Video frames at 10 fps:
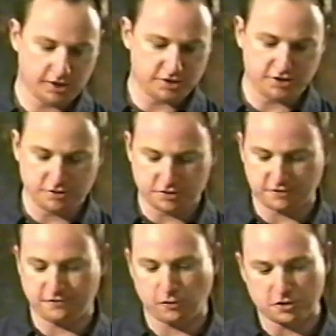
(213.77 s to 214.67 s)
is used
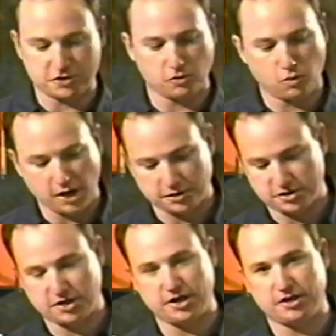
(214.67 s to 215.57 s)
to force the weld
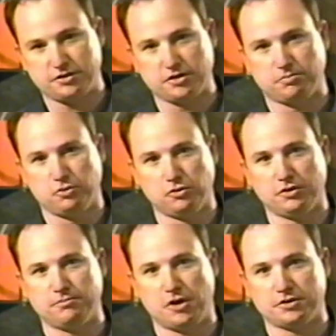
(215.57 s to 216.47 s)
stud into the
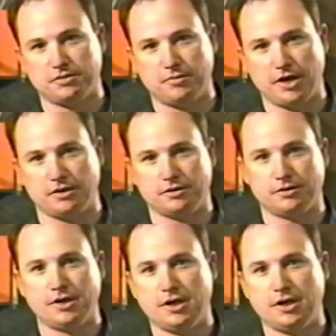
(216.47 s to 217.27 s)
pool of molten metal.